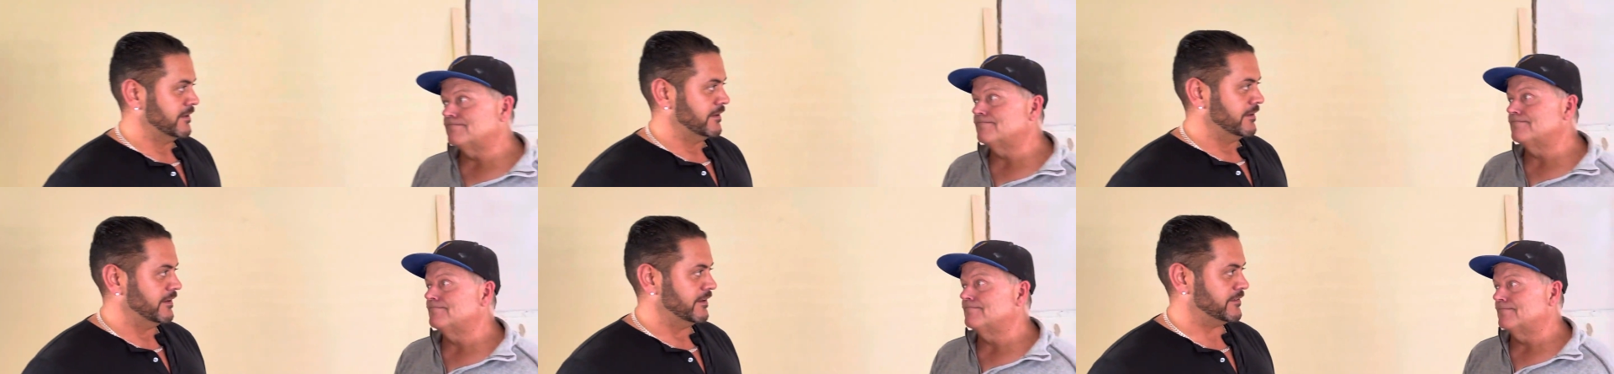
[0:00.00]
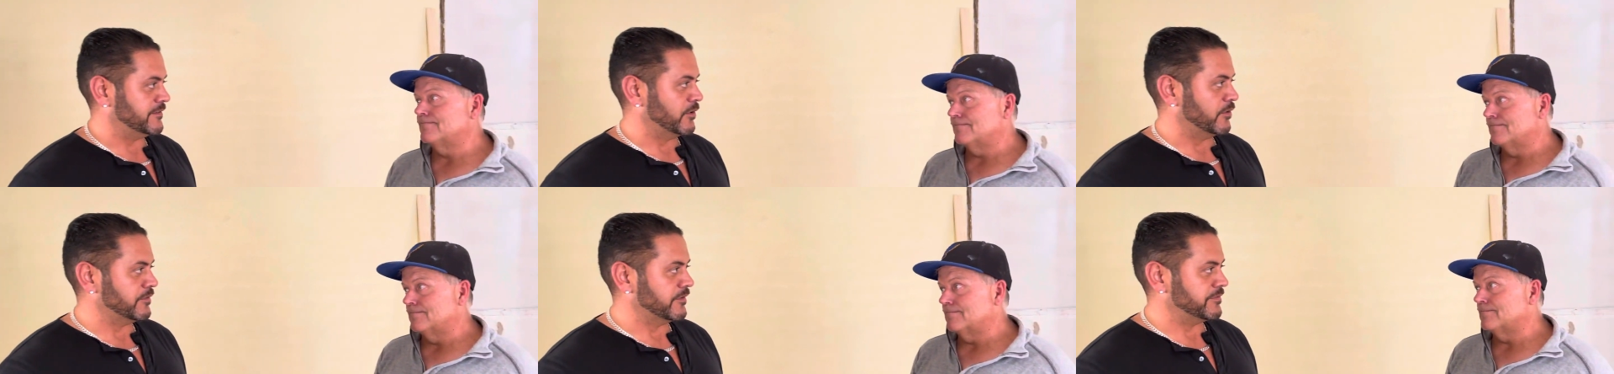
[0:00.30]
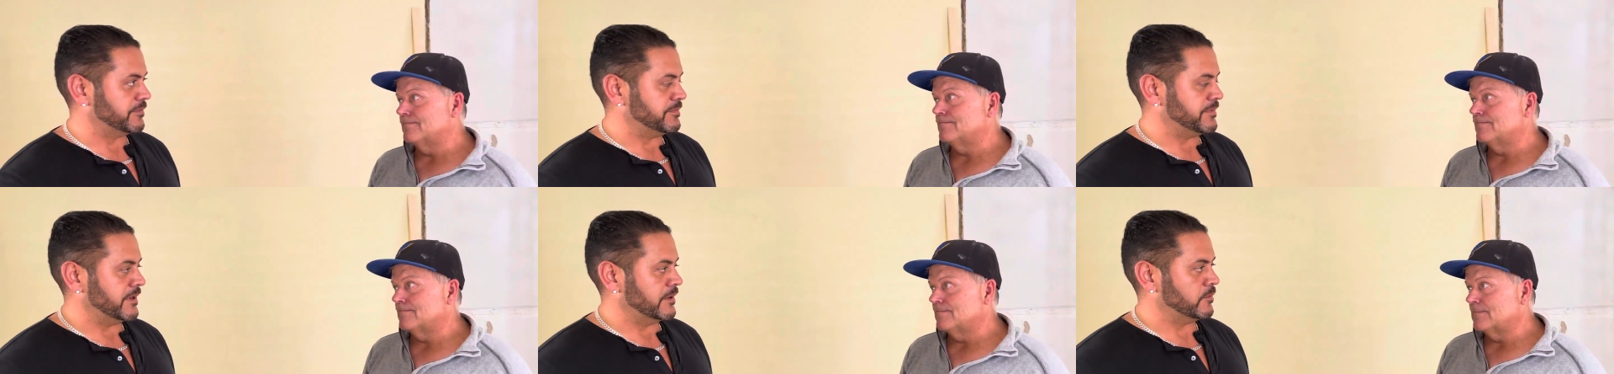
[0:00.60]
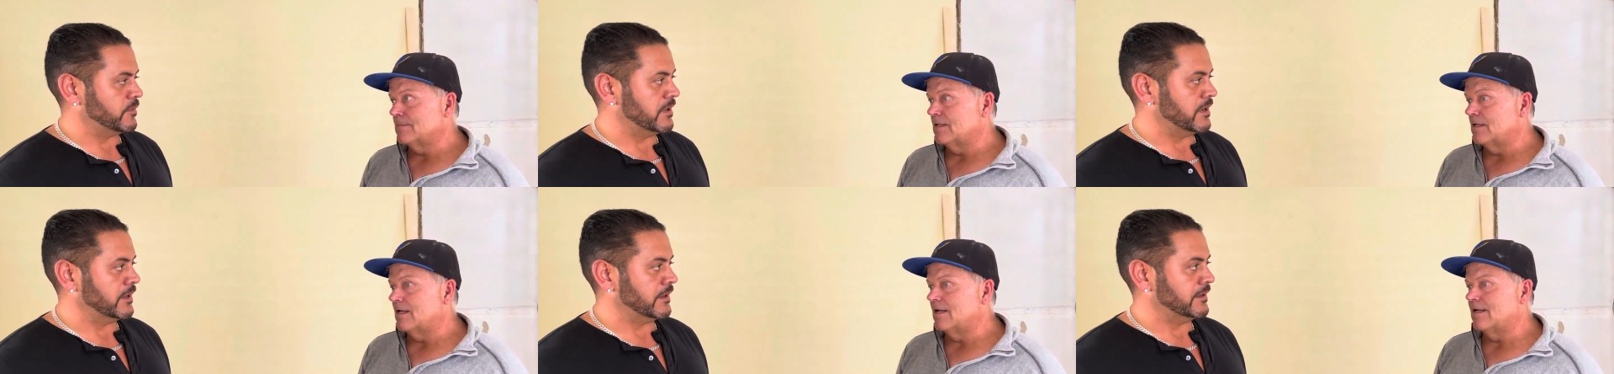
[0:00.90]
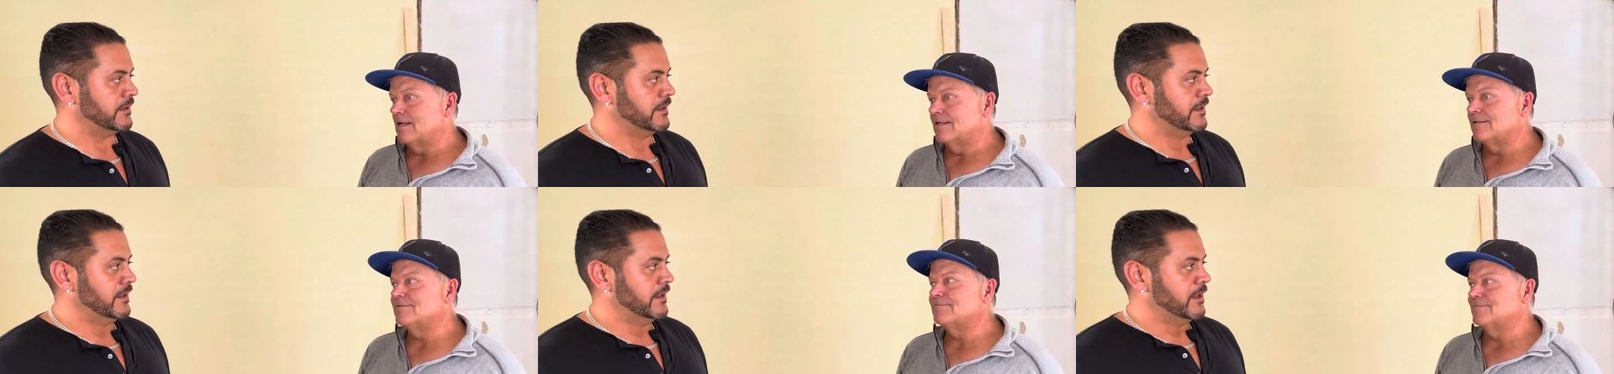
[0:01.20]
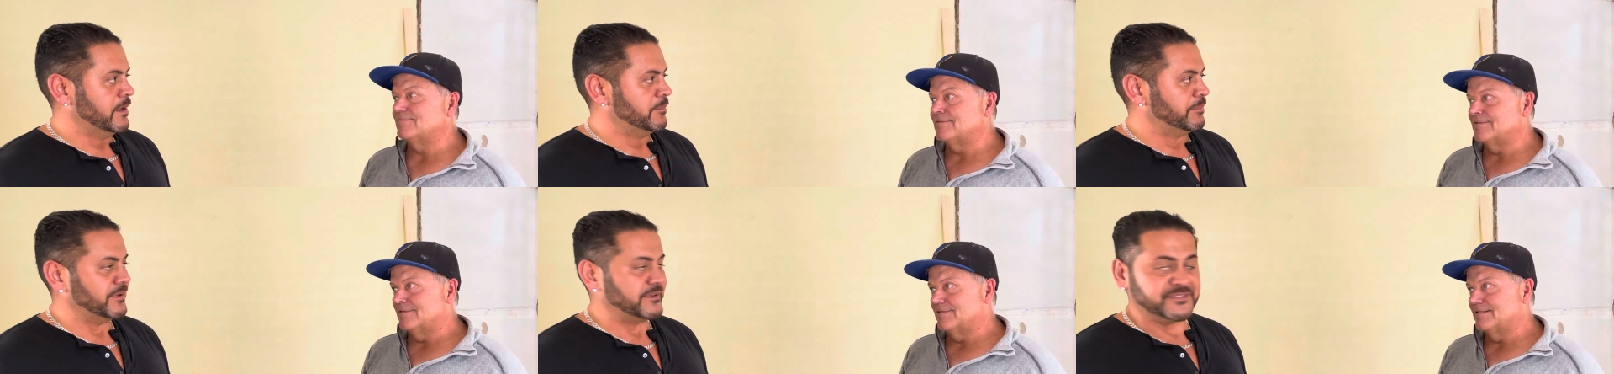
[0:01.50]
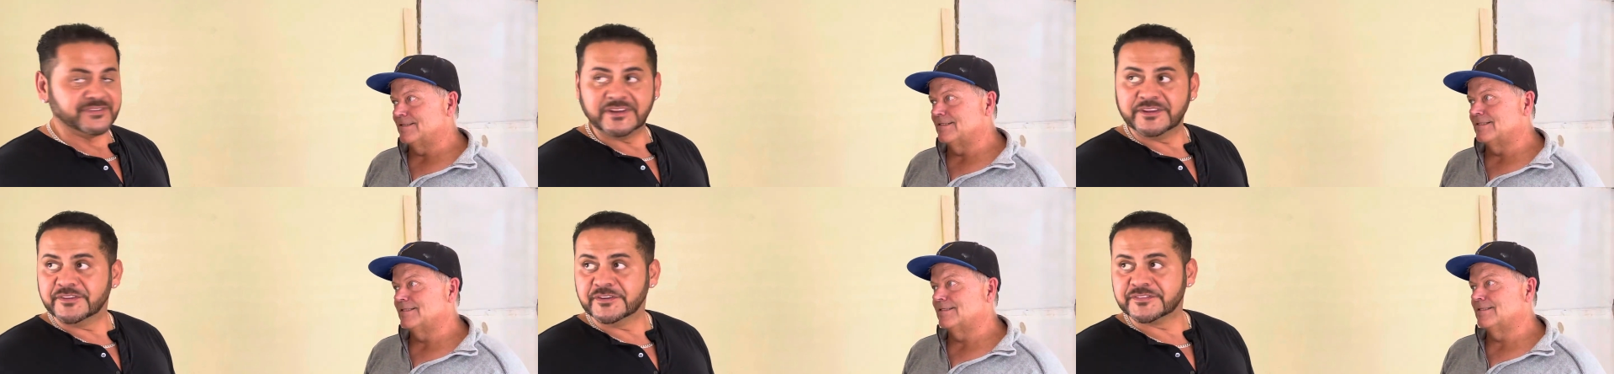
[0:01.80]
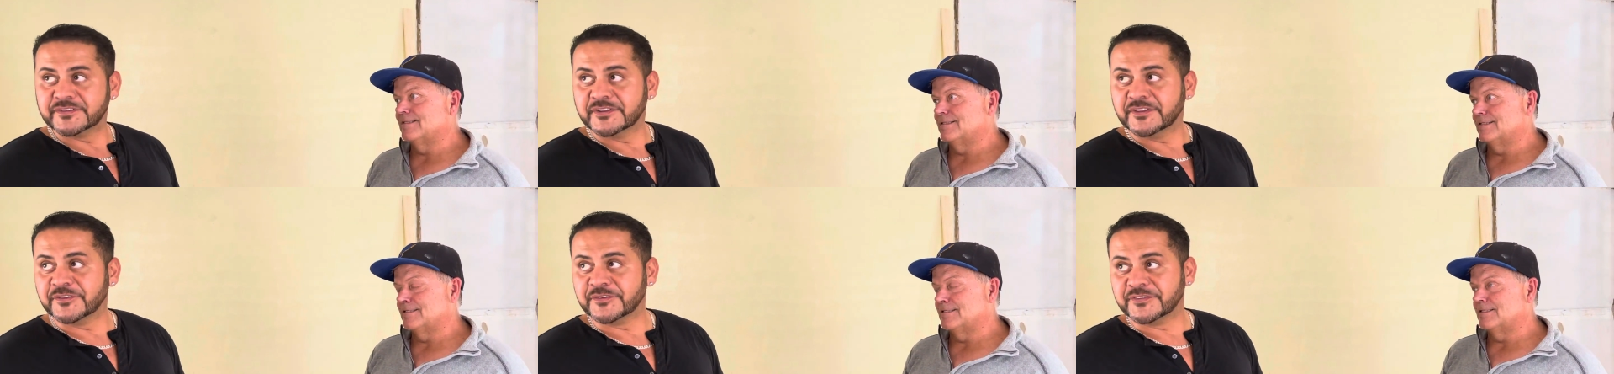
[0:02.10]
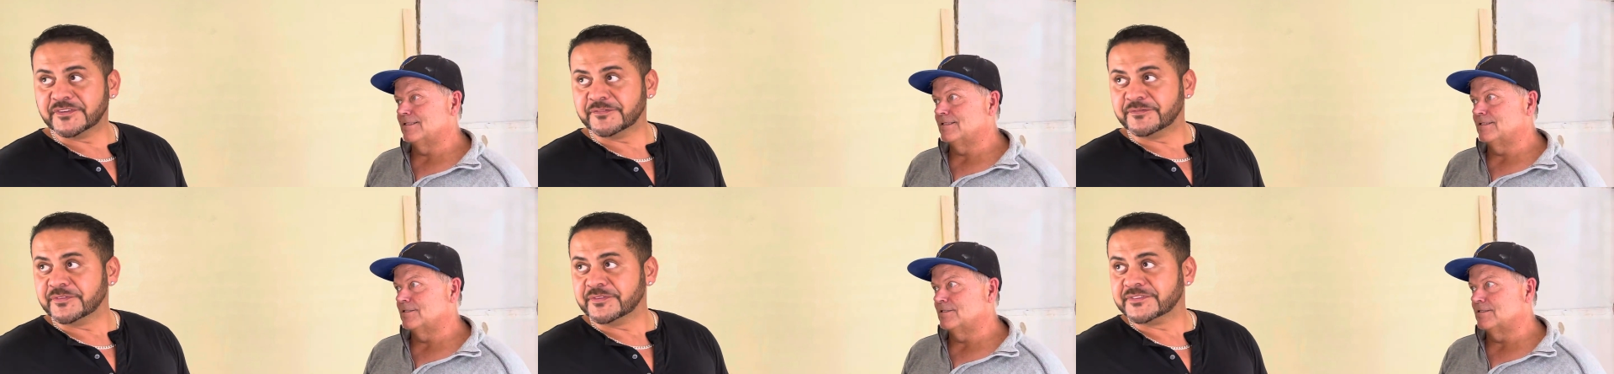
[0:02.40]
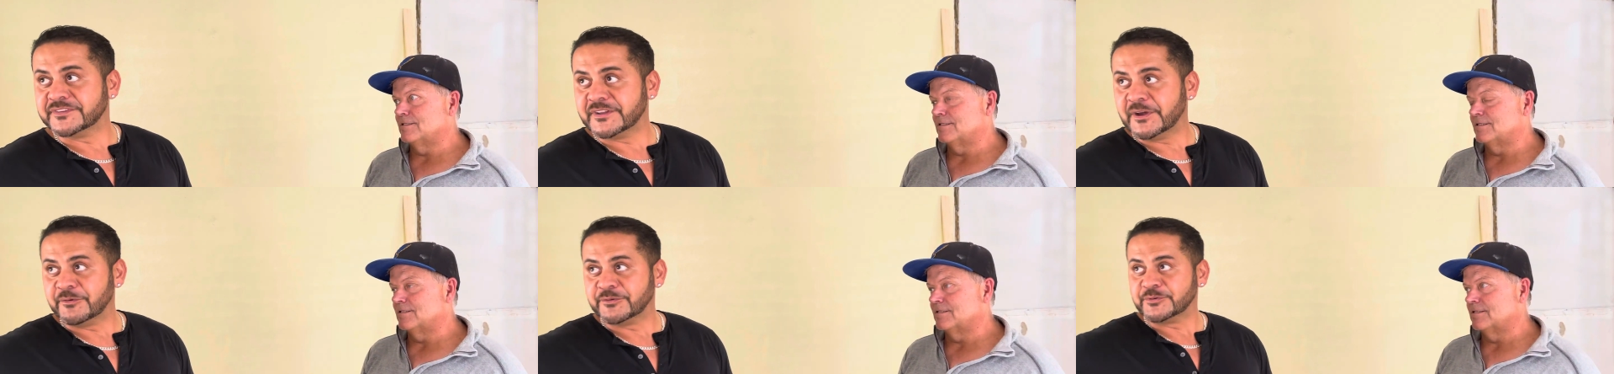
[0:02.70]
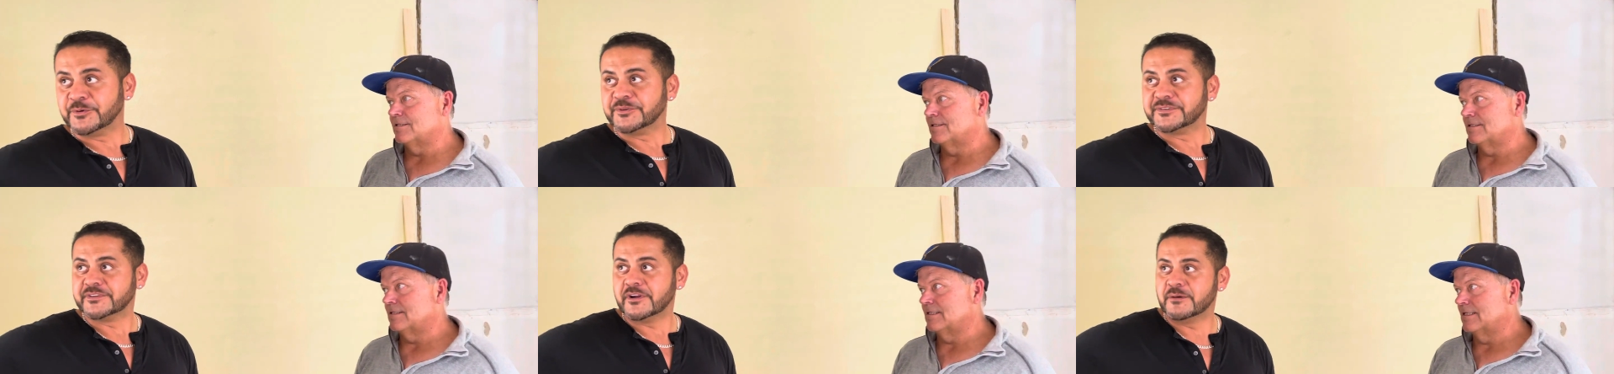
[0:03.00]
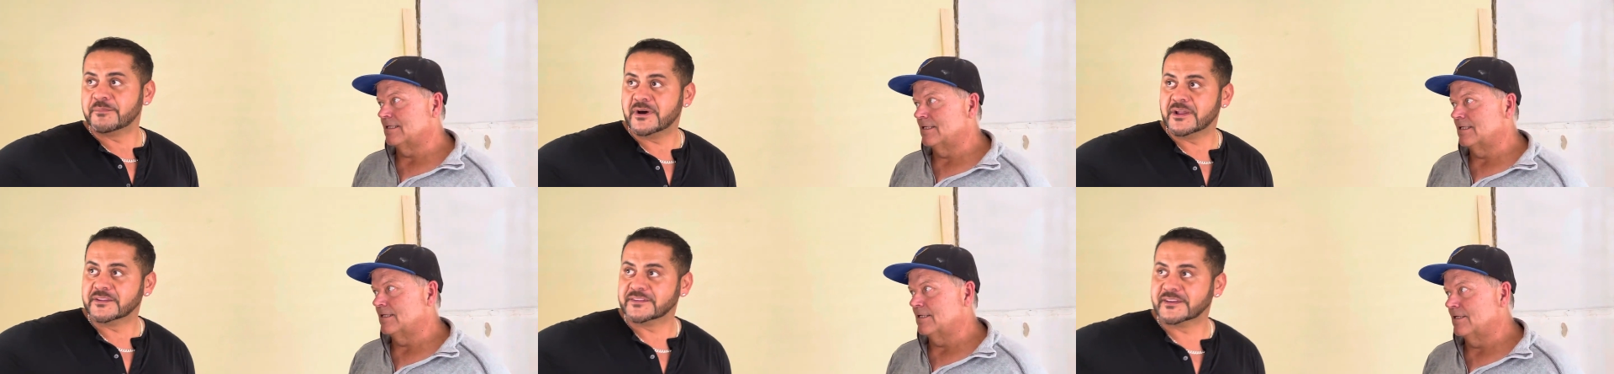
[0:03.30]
Speaker 1: it's over from day one but see, there's the other difference I was always talking about is